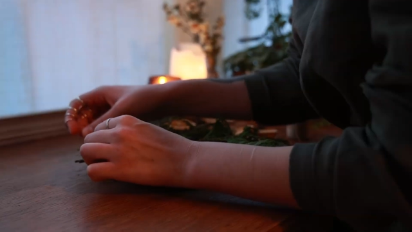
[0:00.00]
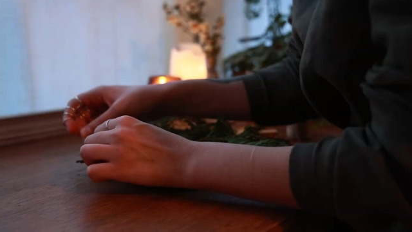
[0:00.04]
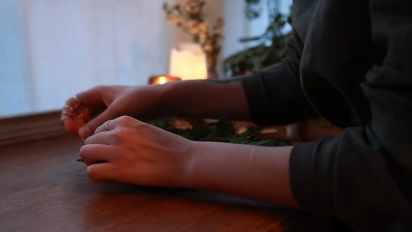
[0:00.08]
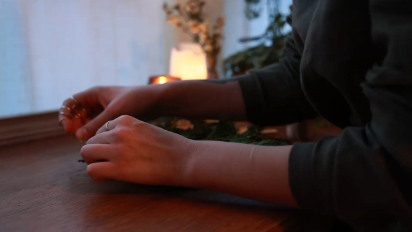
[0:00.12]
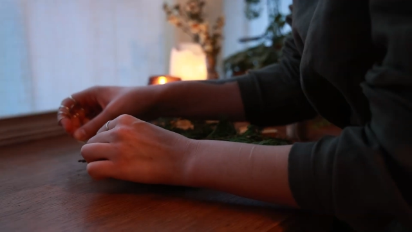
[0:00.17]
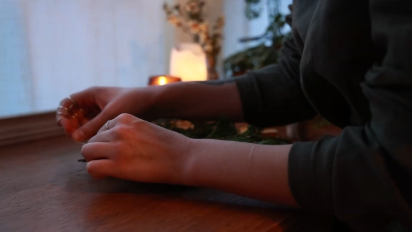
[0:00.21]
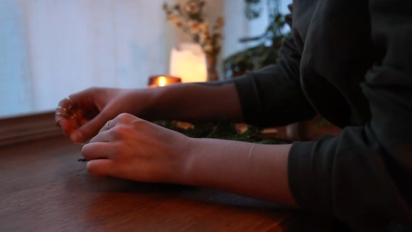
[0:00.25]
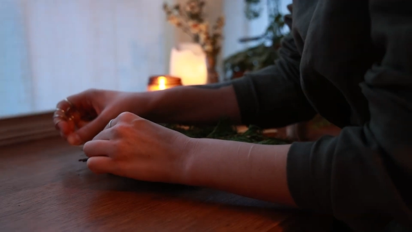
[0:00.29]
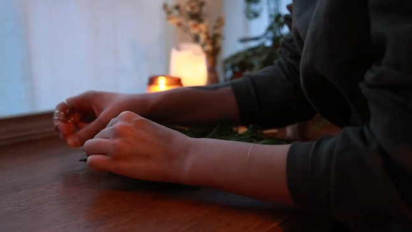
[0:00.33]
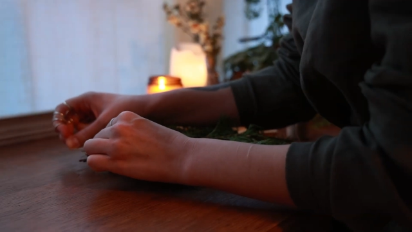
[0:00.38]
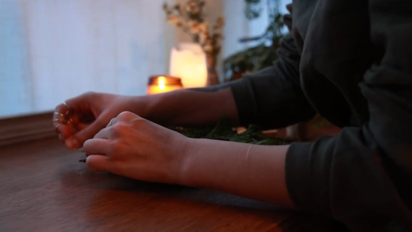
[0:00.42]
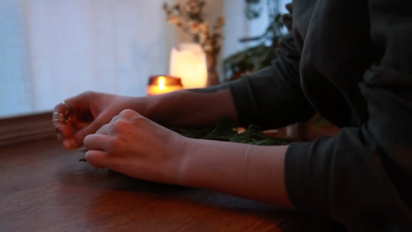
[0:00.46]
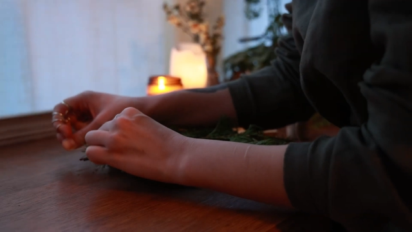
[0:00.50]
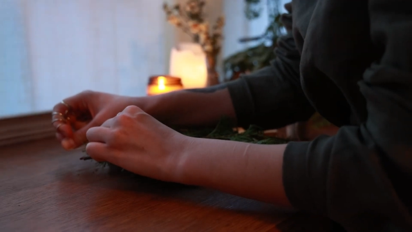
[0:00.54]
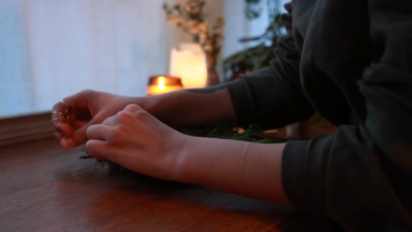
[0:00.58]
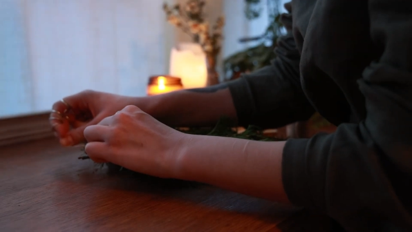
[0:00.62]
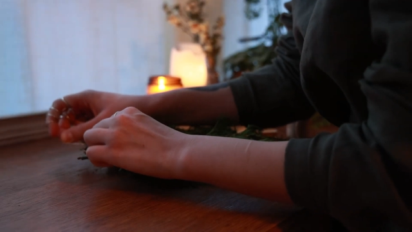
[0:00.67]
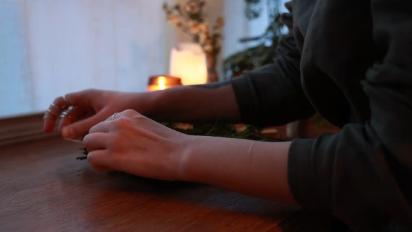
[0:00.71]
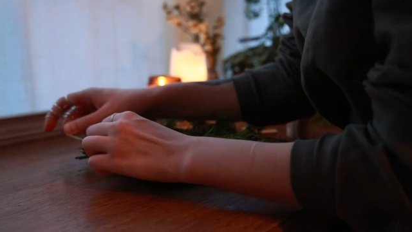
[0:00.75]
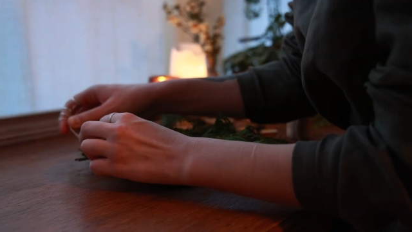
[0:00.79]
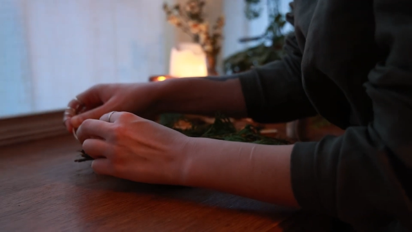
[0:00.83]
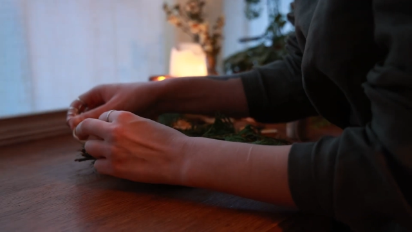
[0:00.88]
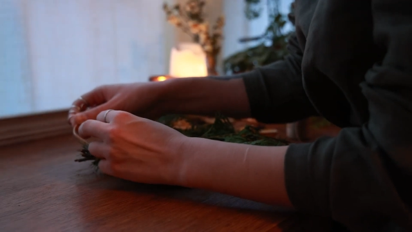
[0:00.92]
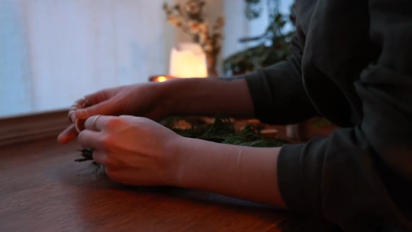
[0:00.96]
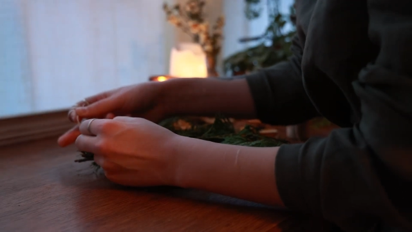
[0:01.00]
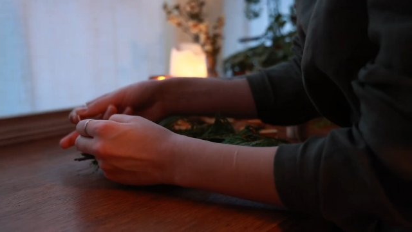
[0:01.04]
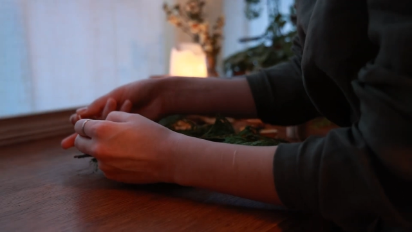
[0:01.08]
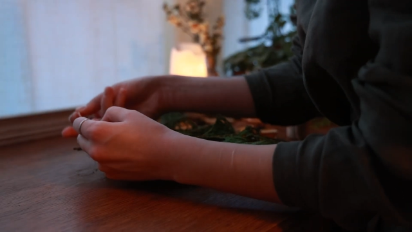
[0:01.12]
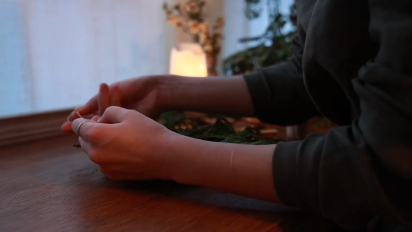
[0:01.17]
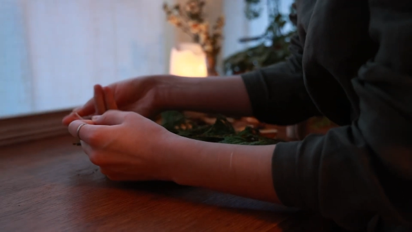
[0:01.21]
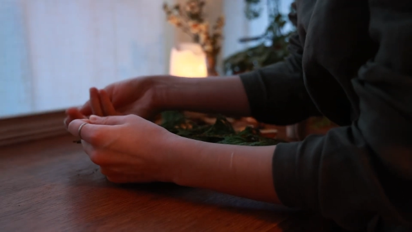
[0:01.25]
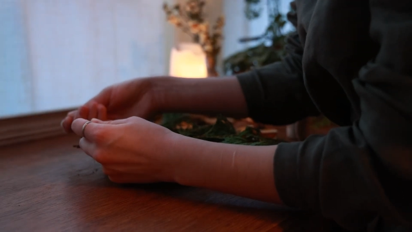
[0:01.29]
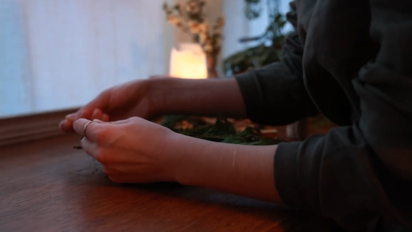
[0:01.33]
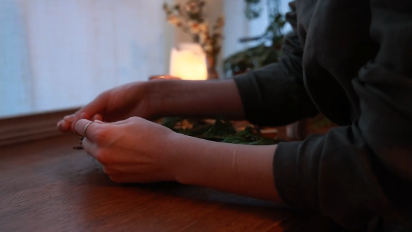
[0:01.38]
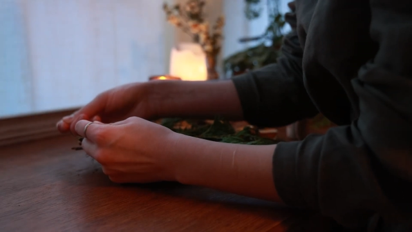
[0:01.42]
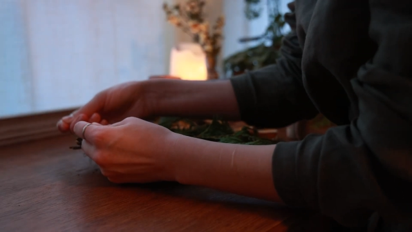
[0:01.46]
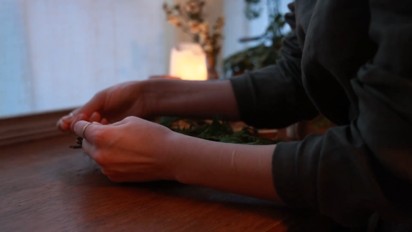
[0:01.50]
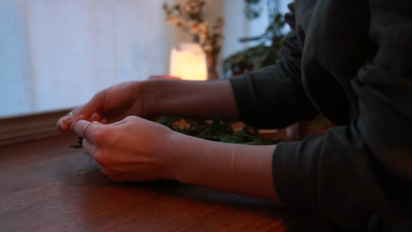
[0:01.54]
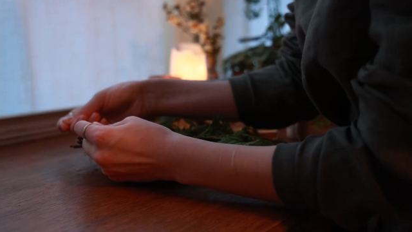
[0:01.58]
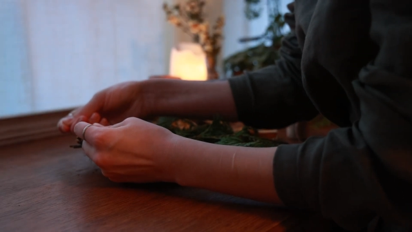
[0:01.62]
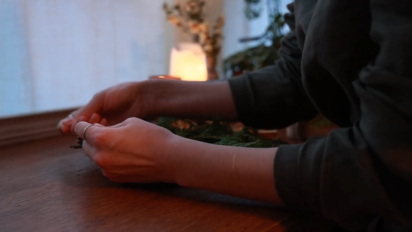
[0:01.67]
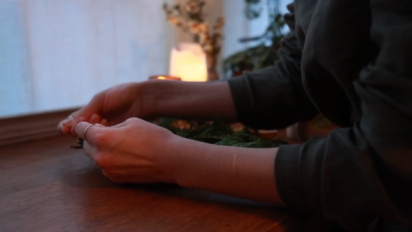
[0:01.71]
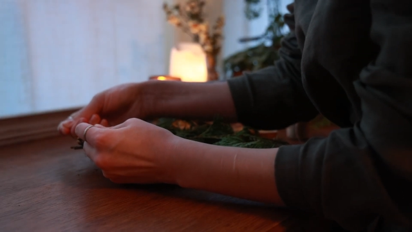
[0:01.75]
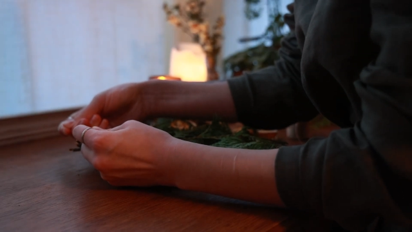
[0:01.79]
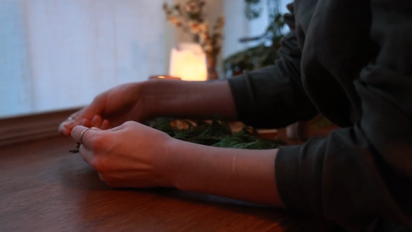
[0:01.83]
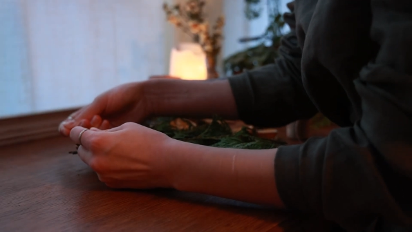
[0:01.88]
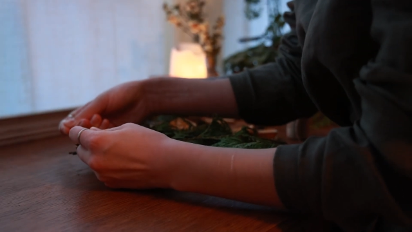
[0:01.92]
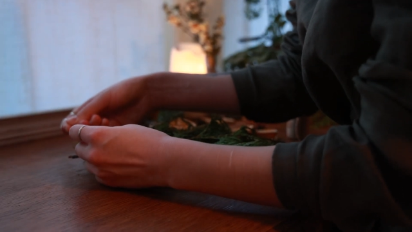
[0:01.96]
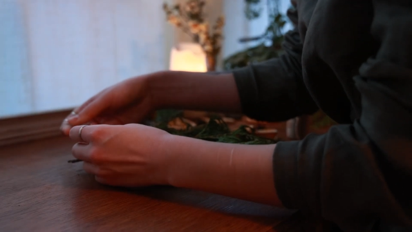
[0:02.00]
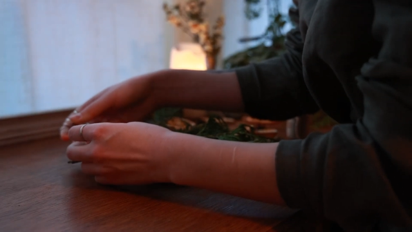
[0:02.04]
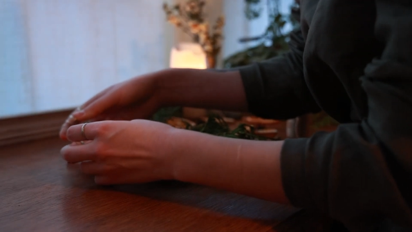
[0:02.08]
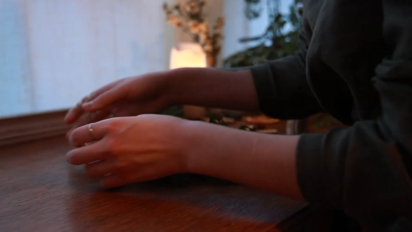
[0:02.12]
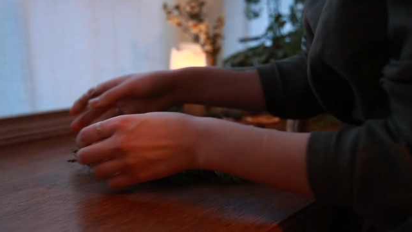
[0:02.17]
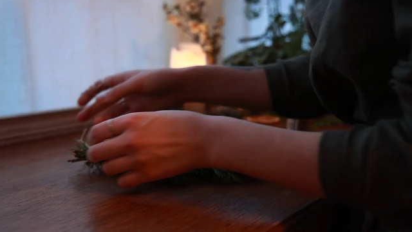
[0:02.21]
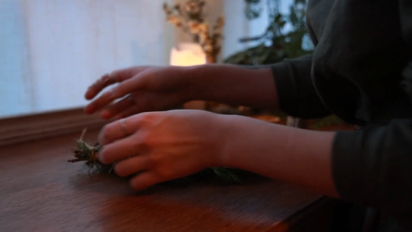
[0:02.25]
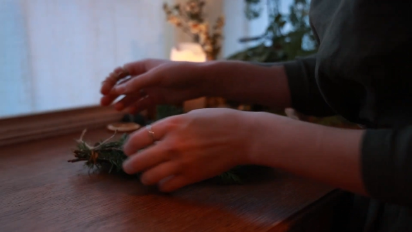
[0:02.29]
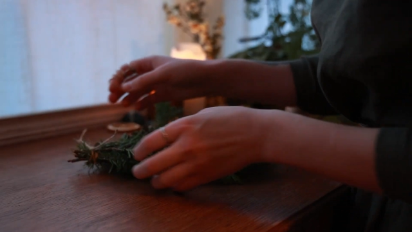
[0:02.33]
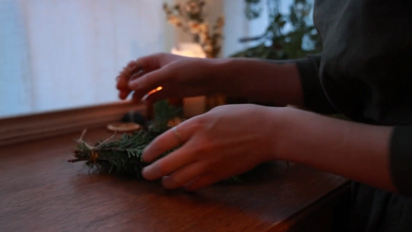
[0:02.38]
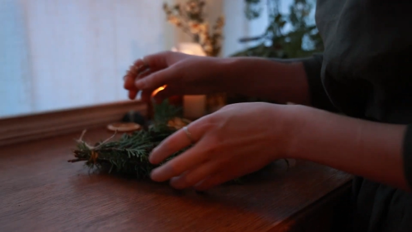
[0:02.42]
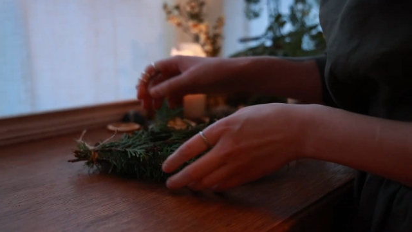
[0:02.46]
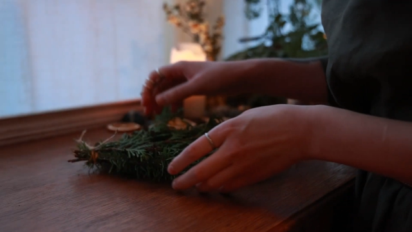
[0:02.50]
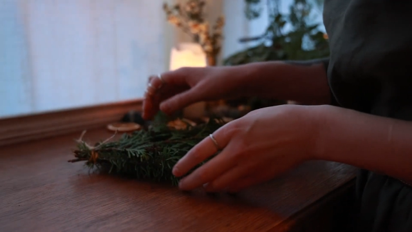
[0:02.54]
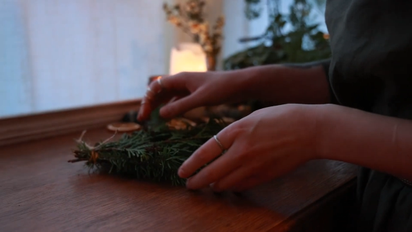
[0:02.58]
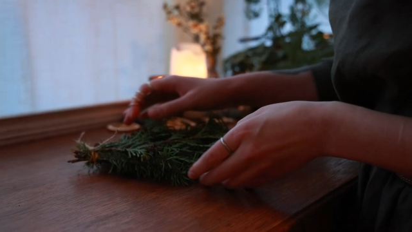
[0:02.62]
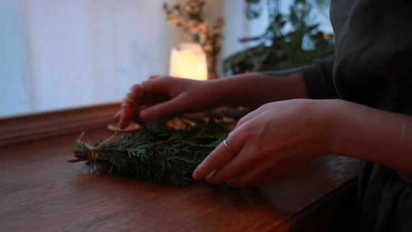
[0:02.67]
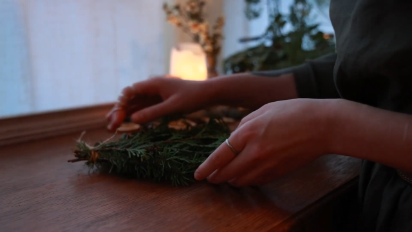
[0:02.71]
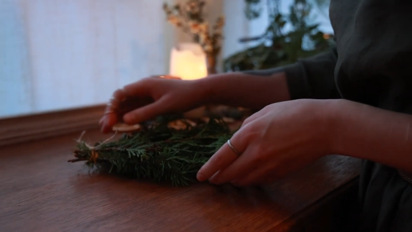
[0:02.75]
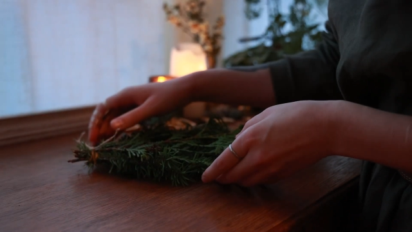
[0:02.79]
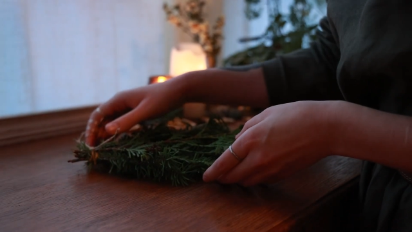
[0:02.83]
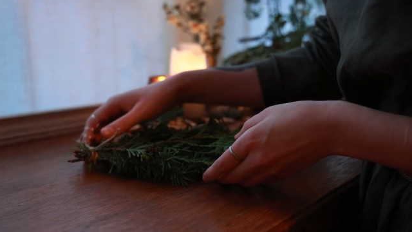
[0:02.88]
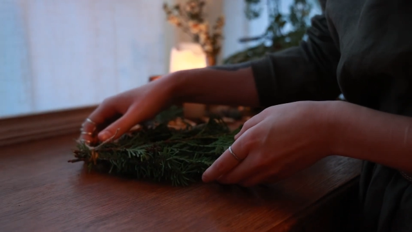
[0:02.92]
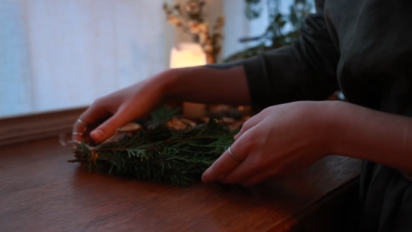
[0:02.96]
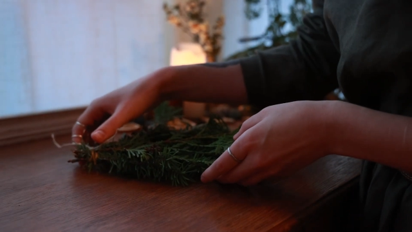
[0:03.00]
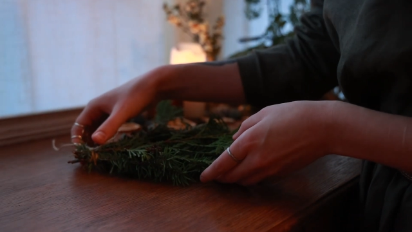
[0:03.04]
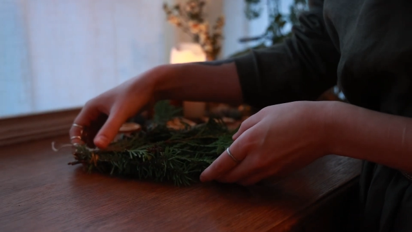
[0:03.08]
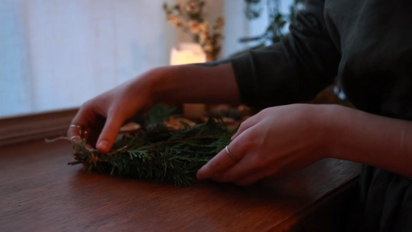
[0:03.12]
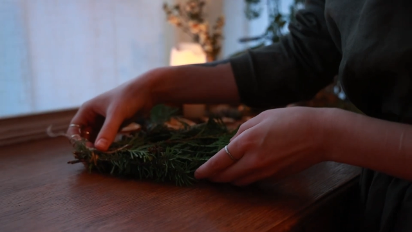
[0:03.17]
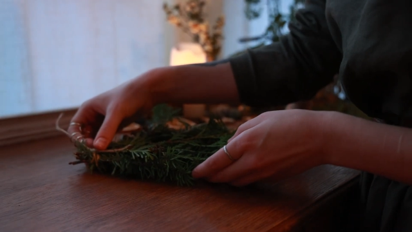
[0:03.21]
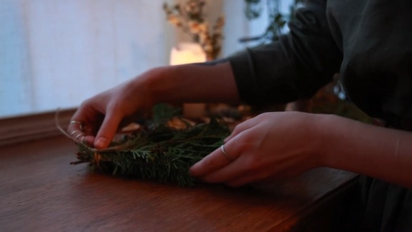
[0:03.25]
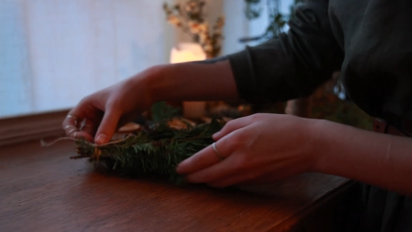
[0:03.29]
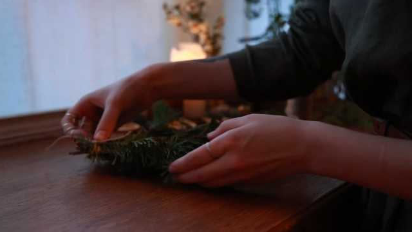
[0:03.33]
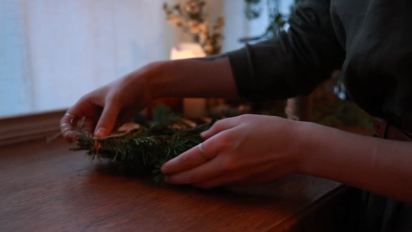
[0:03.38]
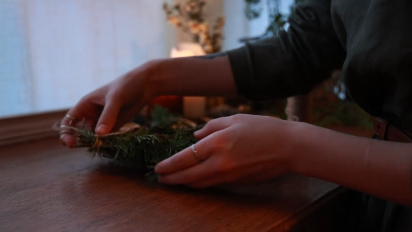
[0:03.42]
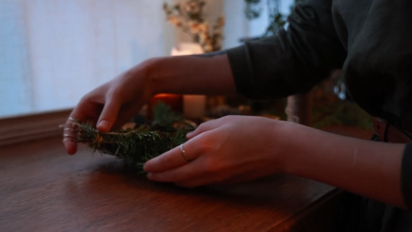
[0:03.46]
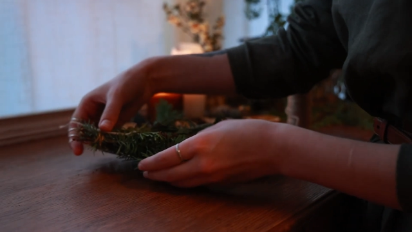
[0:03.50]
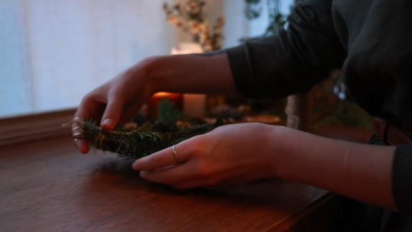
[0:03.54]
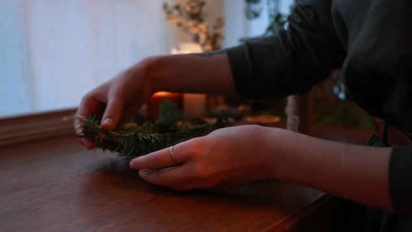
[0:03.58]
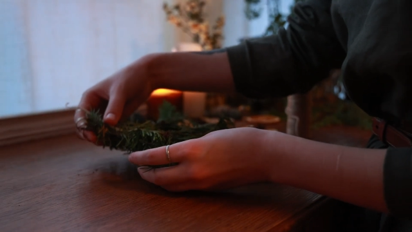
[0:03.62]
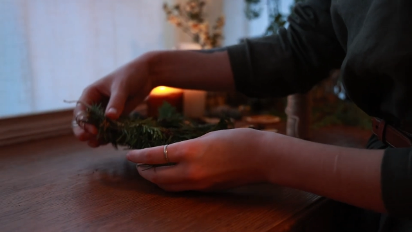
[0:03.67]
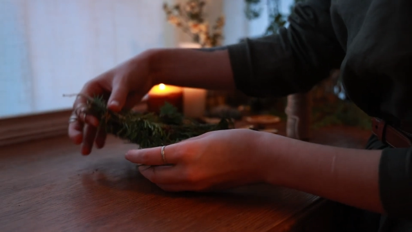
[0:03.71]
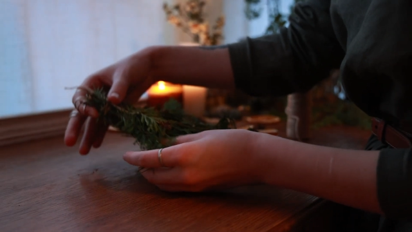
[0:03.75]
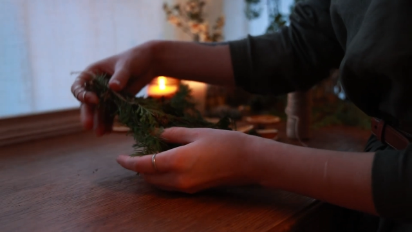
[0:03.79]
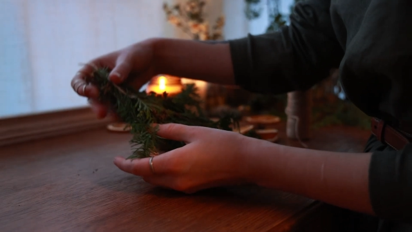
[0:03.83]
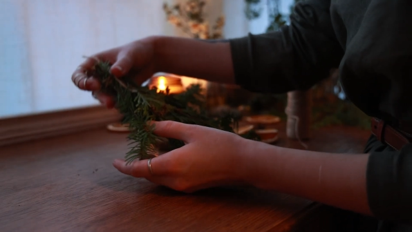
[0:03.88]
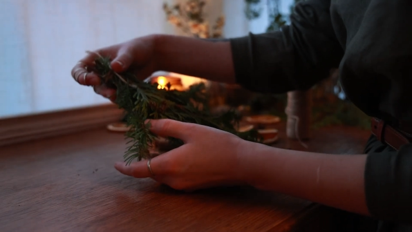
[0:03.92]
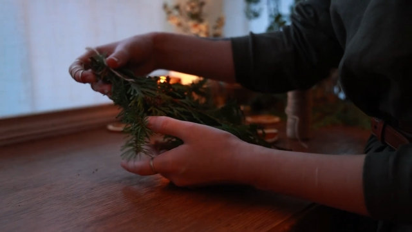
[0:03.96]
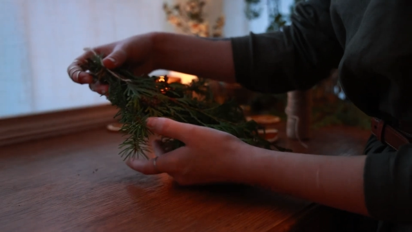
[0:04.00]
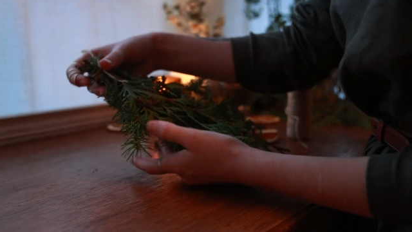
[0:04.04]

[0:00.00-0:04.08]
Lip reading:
[unreadable: no face in view]